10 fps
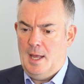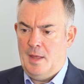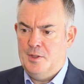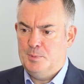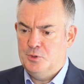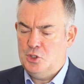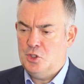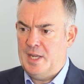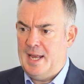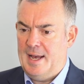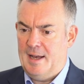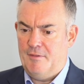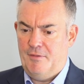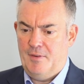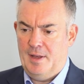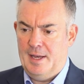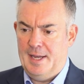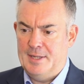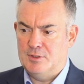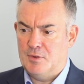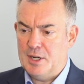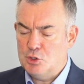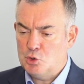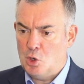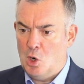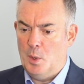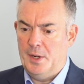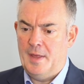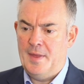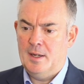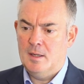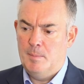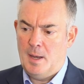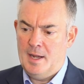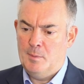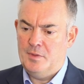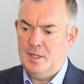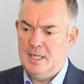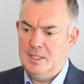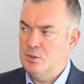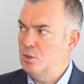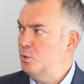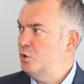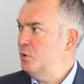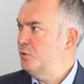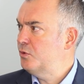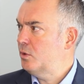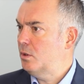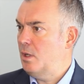And this position they have is a very strong one. And then combined with the need to reduce